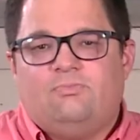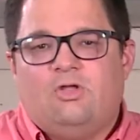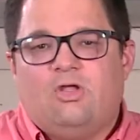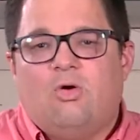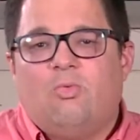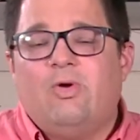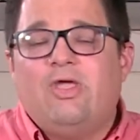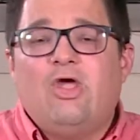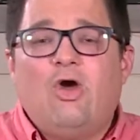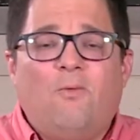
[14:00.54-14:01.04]

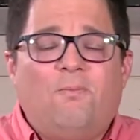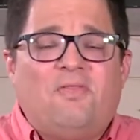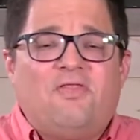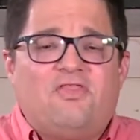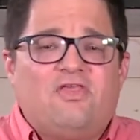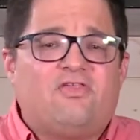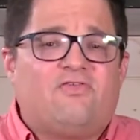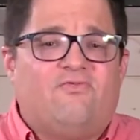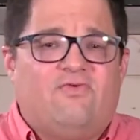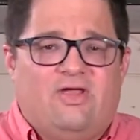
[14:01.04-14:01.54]
We hope that
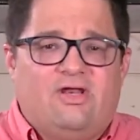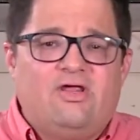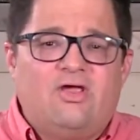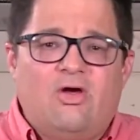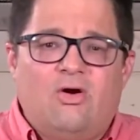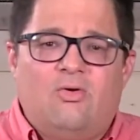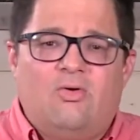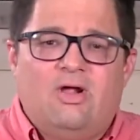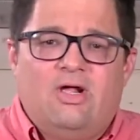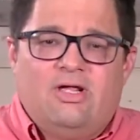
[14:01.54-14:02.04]
this
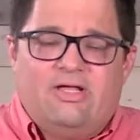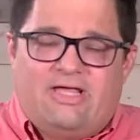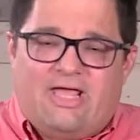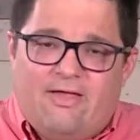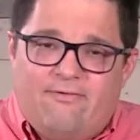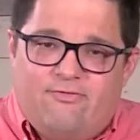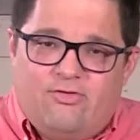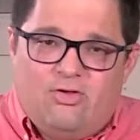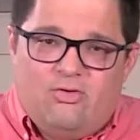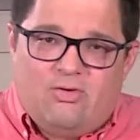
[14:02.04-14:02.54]
video
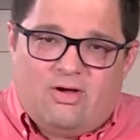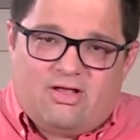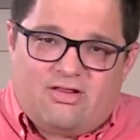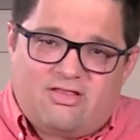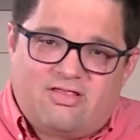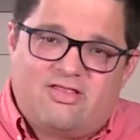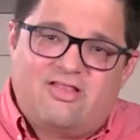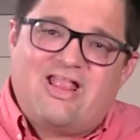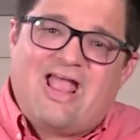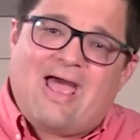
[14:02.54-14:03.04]
gave you a
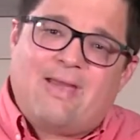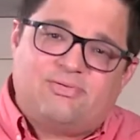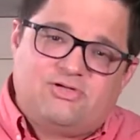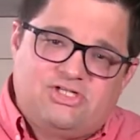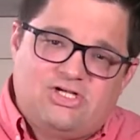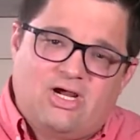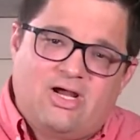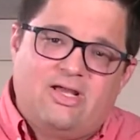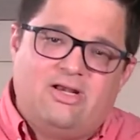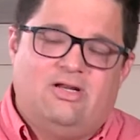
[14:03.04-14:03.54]

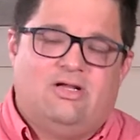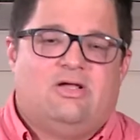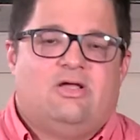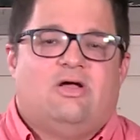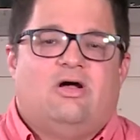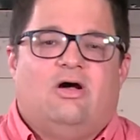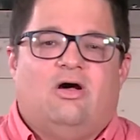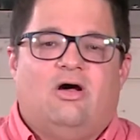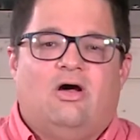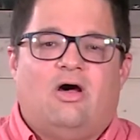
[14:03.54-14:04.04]
snapshot
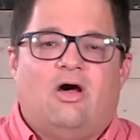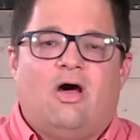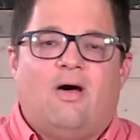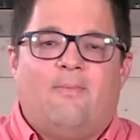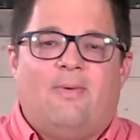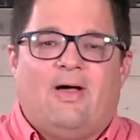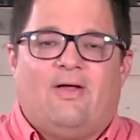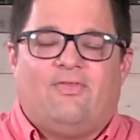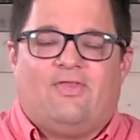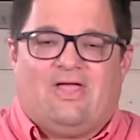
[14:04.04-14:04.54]

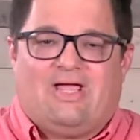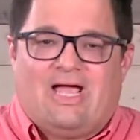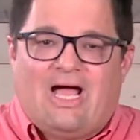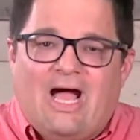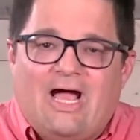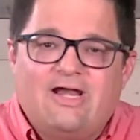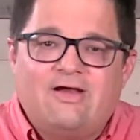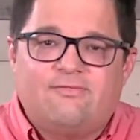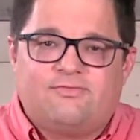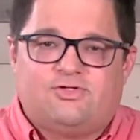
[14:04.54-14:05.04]
about the
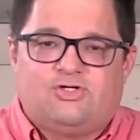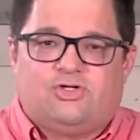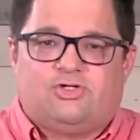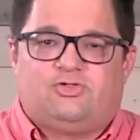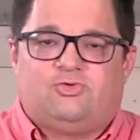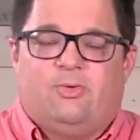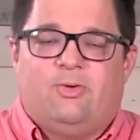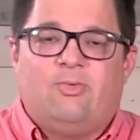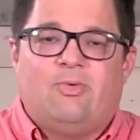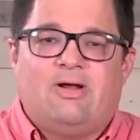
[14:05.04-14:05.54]
kind of
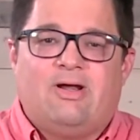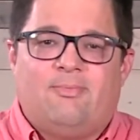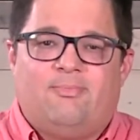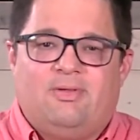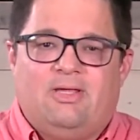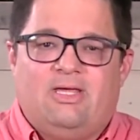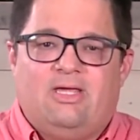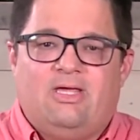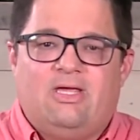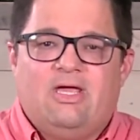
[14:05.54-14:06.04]
church we want to
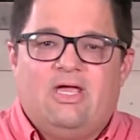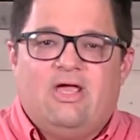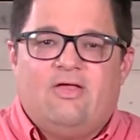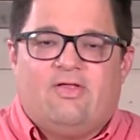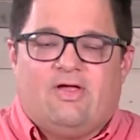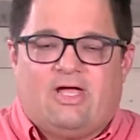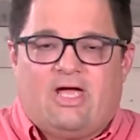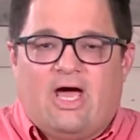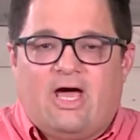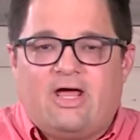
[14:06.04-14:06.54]
be,
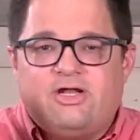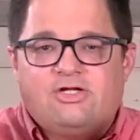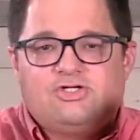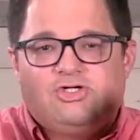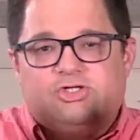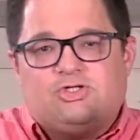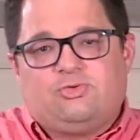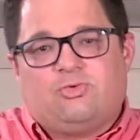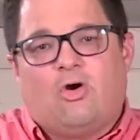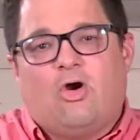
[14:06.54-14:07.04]
the kind of
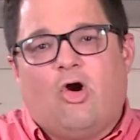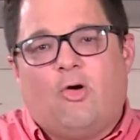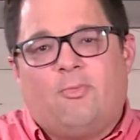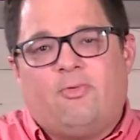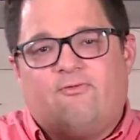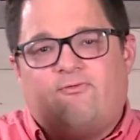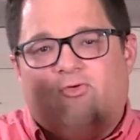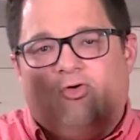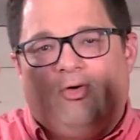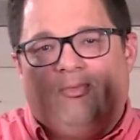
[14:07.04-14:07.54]
church we're
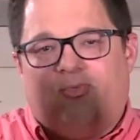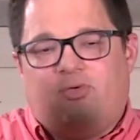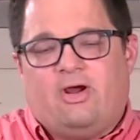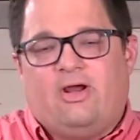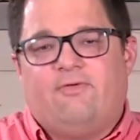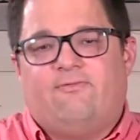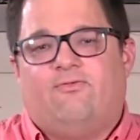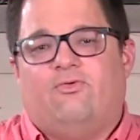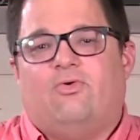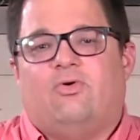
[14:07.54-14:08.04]
hoping for and
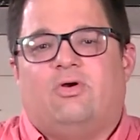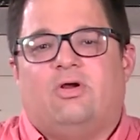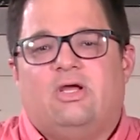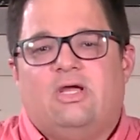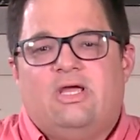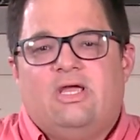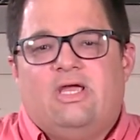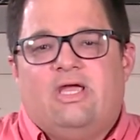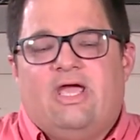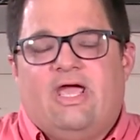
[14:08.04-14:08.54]
praying for
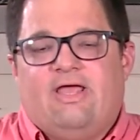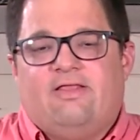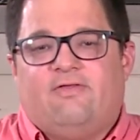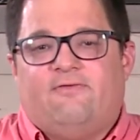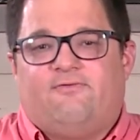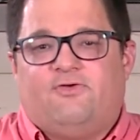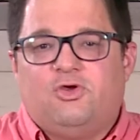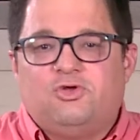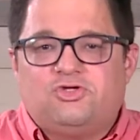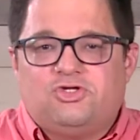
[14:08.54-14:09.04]
in the
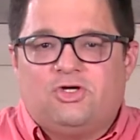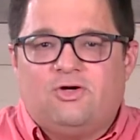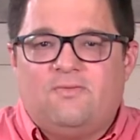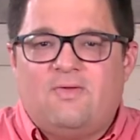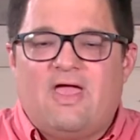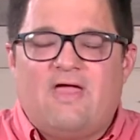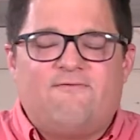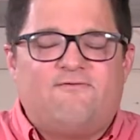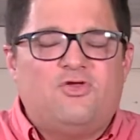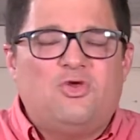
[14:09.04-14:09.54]
future.
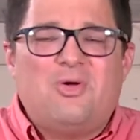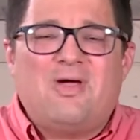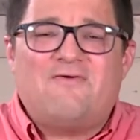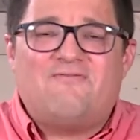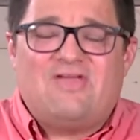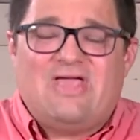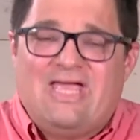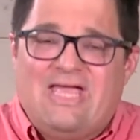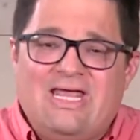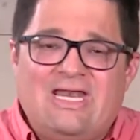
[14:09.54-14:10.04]
If you
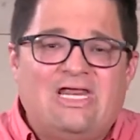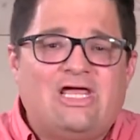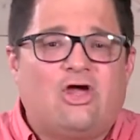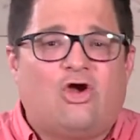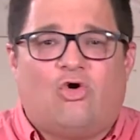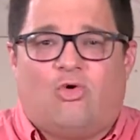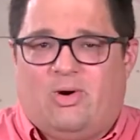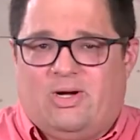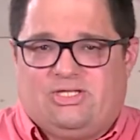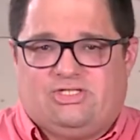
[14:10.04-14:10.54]
have any
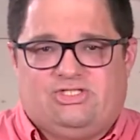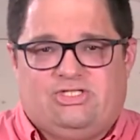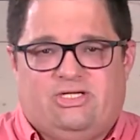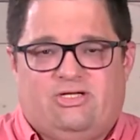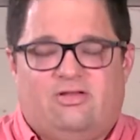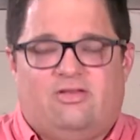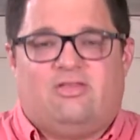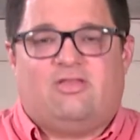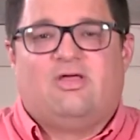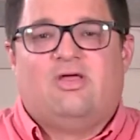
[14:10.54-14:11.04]

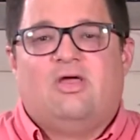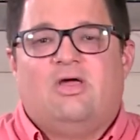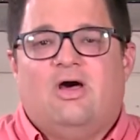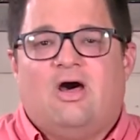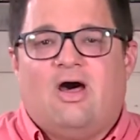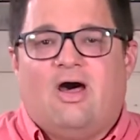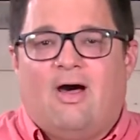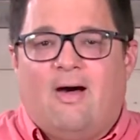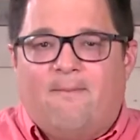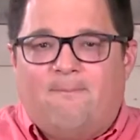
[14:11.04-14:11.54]
questions
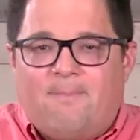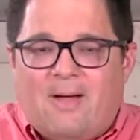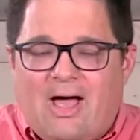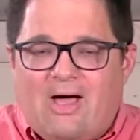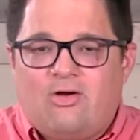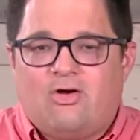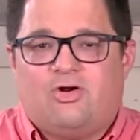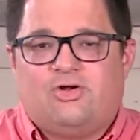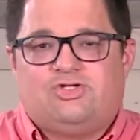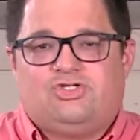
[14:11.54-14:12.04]

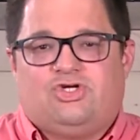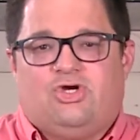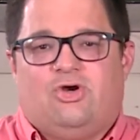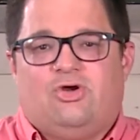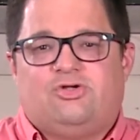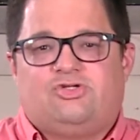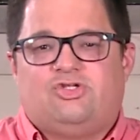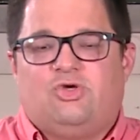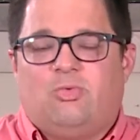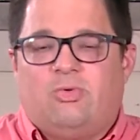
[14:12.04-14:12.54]
about our
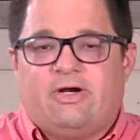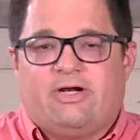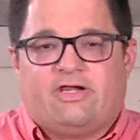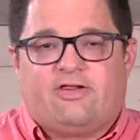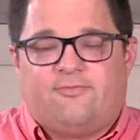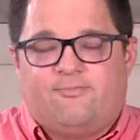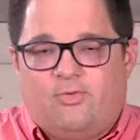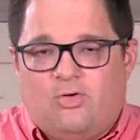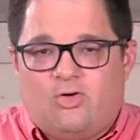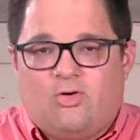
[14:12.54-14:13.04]
church, you want to
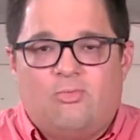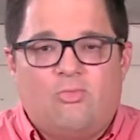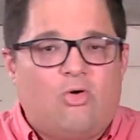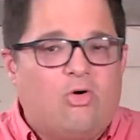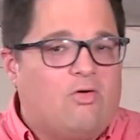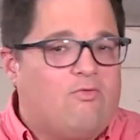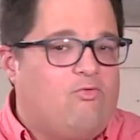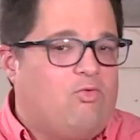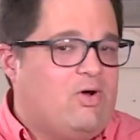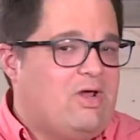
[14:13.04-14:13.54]
explore
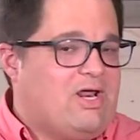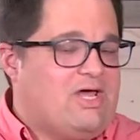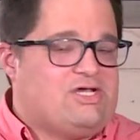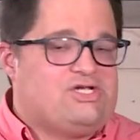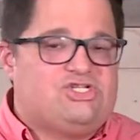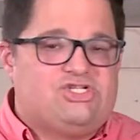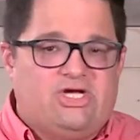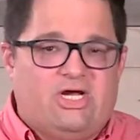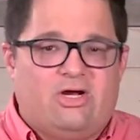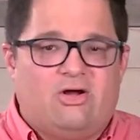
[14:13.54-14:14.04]
more of what I
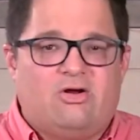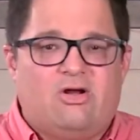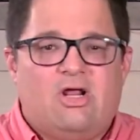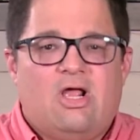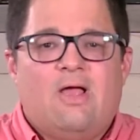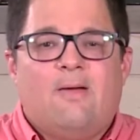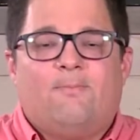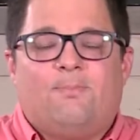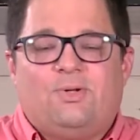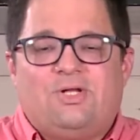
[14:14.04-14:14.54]
shared,
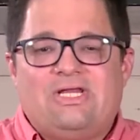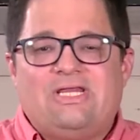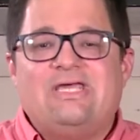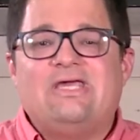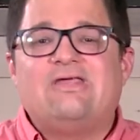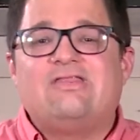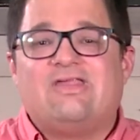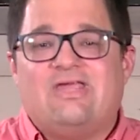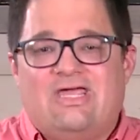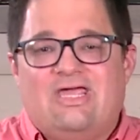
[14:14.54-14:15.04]

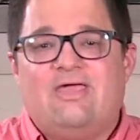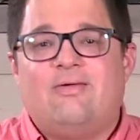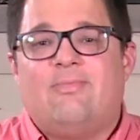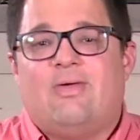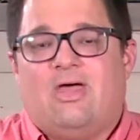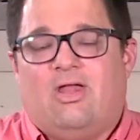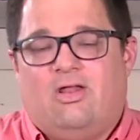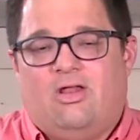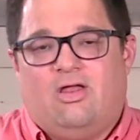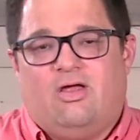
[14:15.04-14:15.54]
please
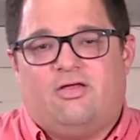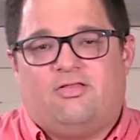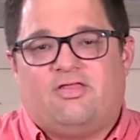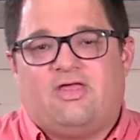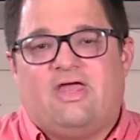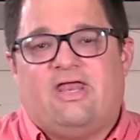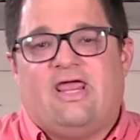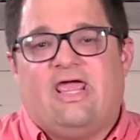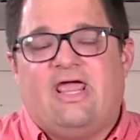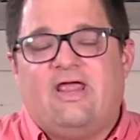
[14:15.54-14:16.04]
email us
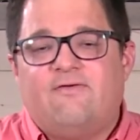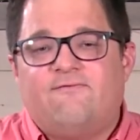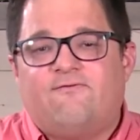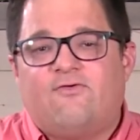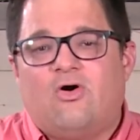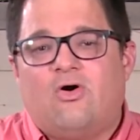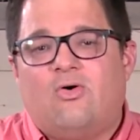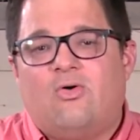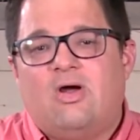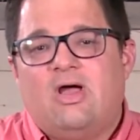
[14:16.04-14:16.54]
at
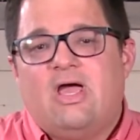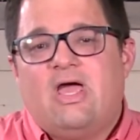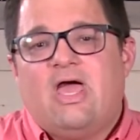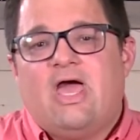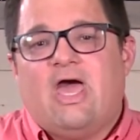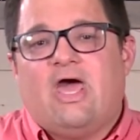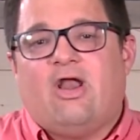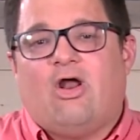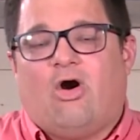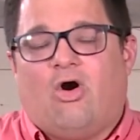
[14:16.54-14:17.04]

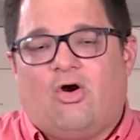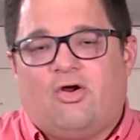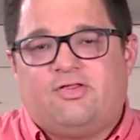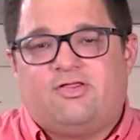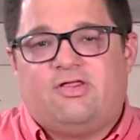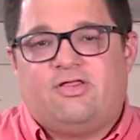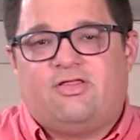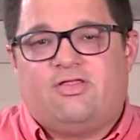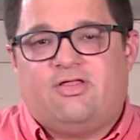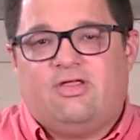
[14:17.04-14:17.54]

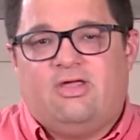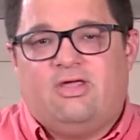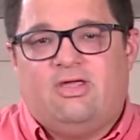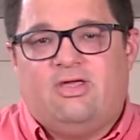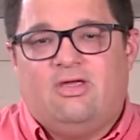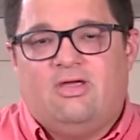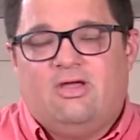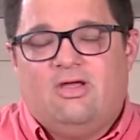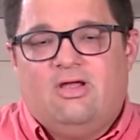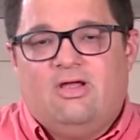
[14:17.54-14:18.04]

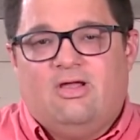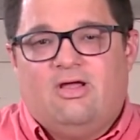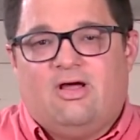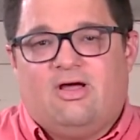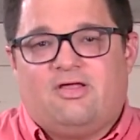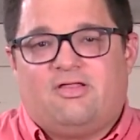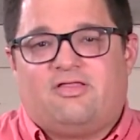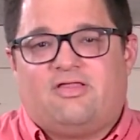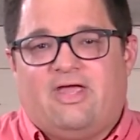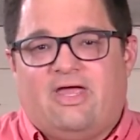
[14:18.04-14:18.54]

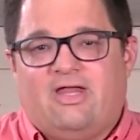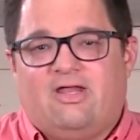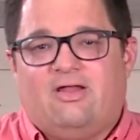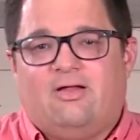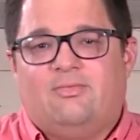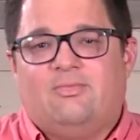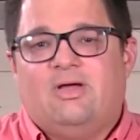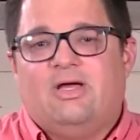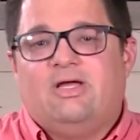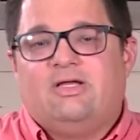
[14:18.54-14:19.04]

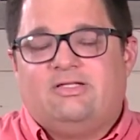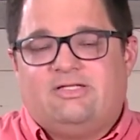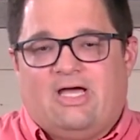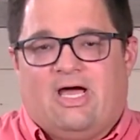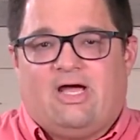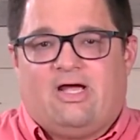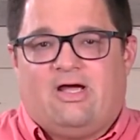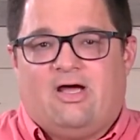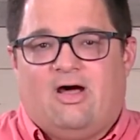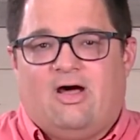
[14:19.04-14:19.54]

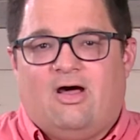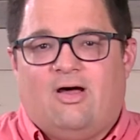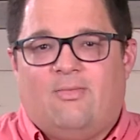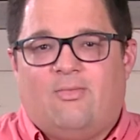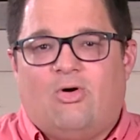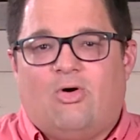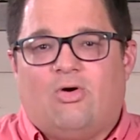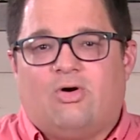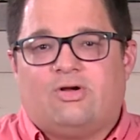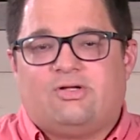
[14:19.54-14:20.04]
info@rccsalem.com
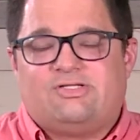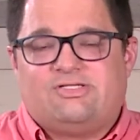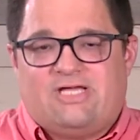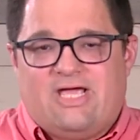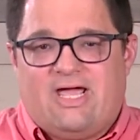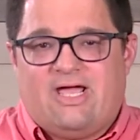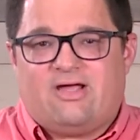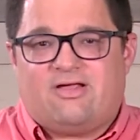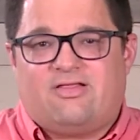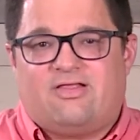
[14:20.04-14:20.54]
or
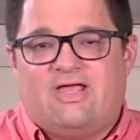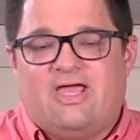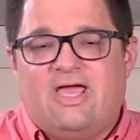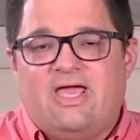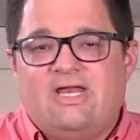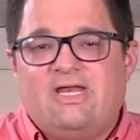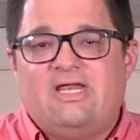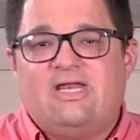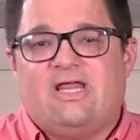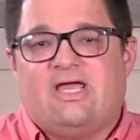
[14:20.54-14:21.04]
text
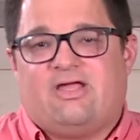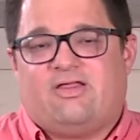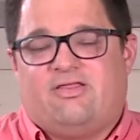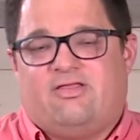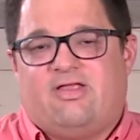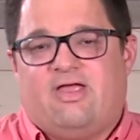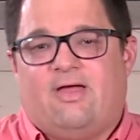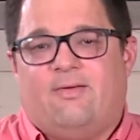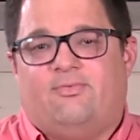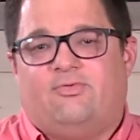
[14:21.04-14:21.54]
any next
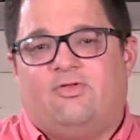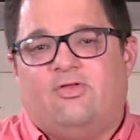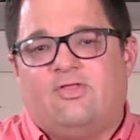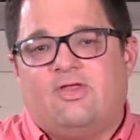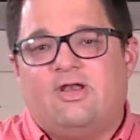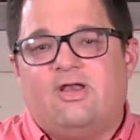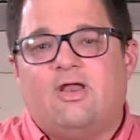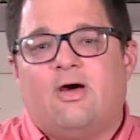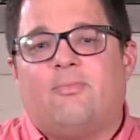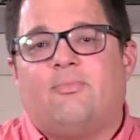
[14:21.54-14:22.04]
step to the
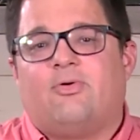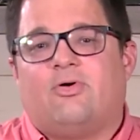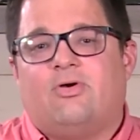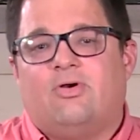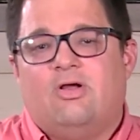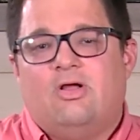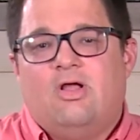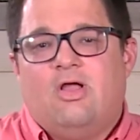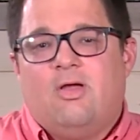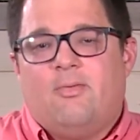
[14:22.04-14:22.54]

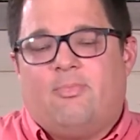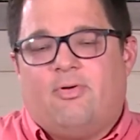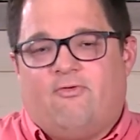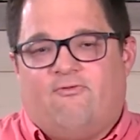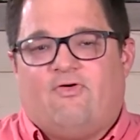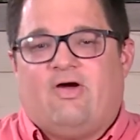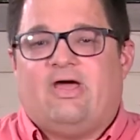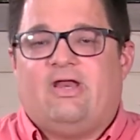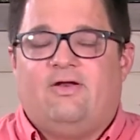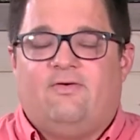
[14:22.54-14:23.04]
number
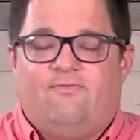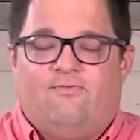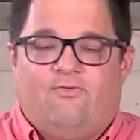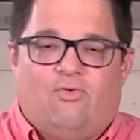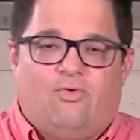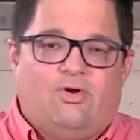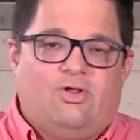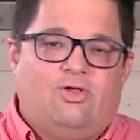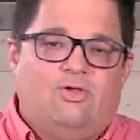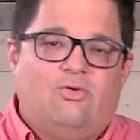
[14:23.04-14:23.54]
provided
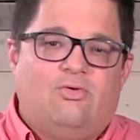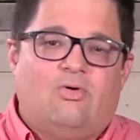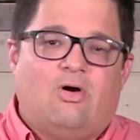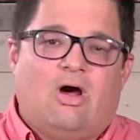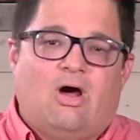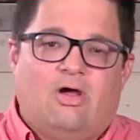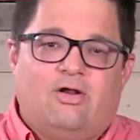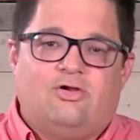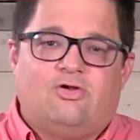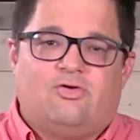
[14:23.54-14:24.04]
for you
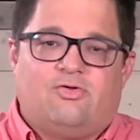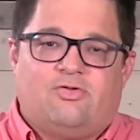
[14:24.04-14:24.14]
on your